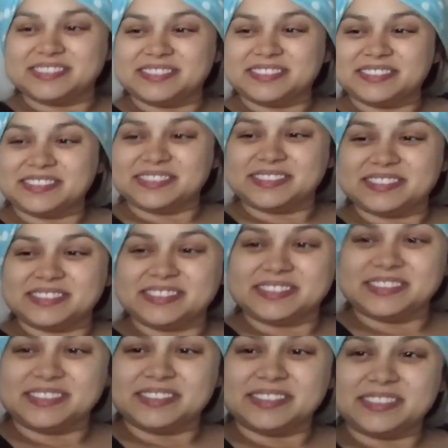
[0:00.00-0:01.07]
Do you want to give
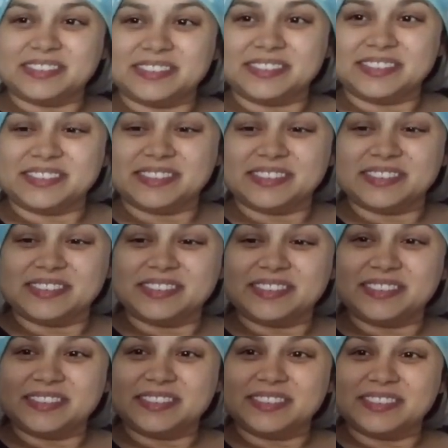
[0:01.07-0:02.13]
him a kiss on his shoulder?
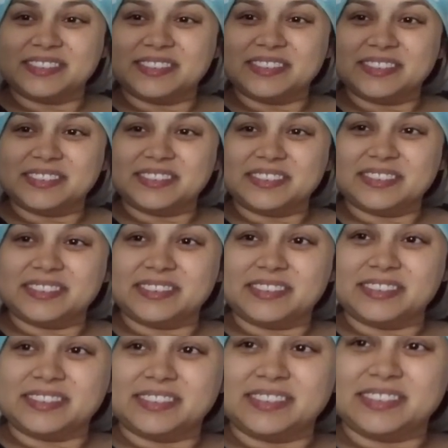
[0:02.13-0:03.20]

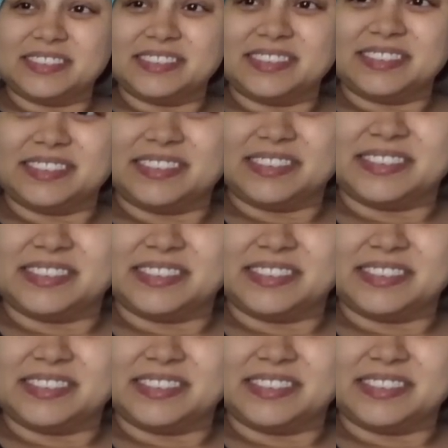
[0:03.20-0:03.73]
You're kind of